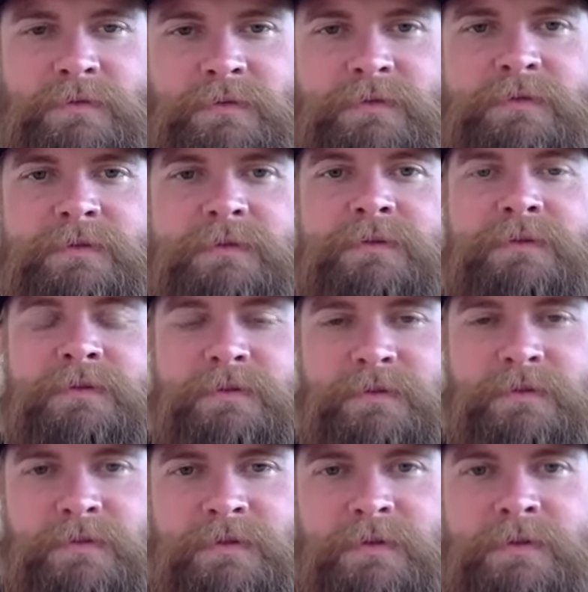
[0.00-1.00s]

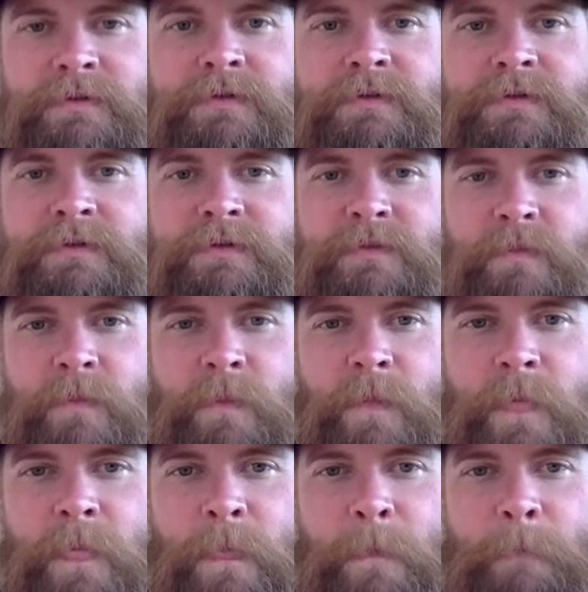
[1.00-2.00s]

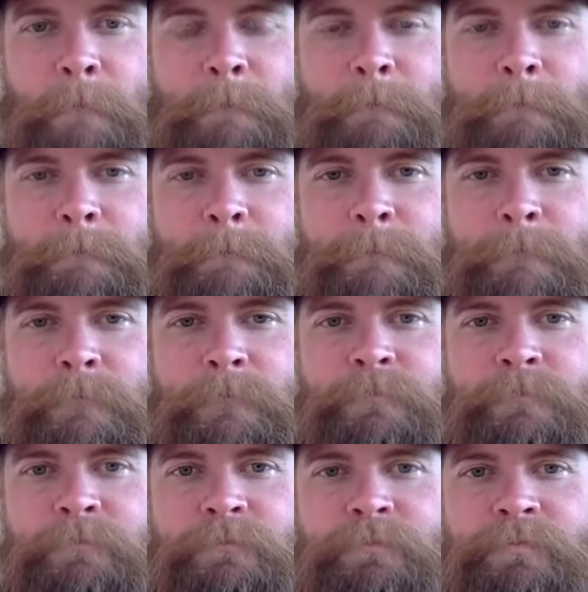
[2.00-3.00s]

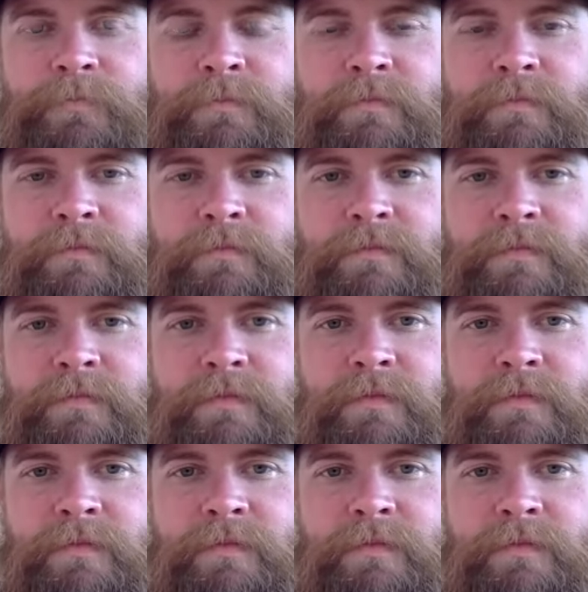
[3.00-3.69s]
No words are spoken by the person on screen.